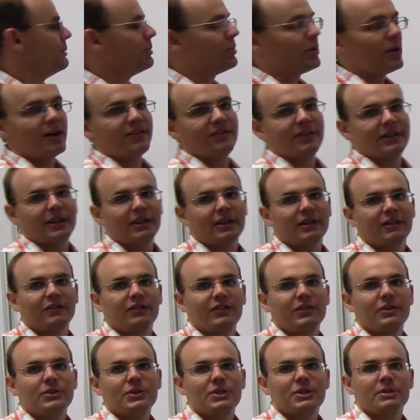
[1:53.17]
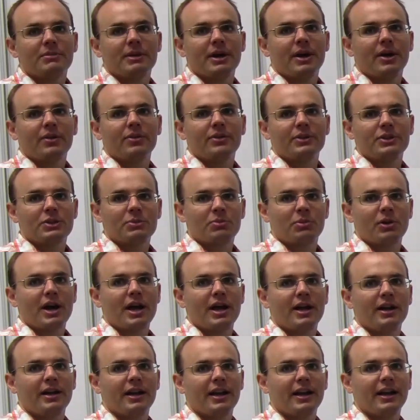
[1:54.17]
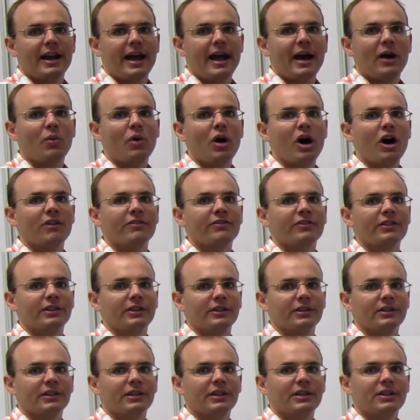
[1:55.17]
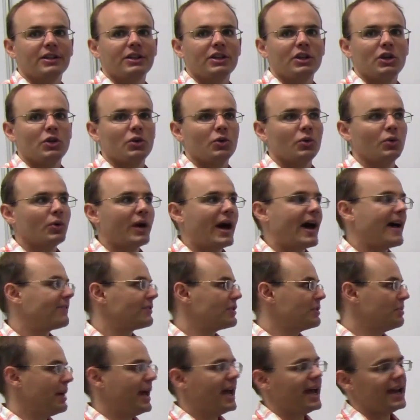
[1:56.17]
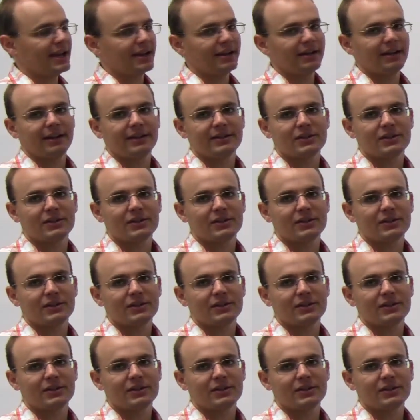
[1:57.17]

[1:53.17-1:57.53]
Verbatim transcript: people often get confused about the spread and how often you have to pay it.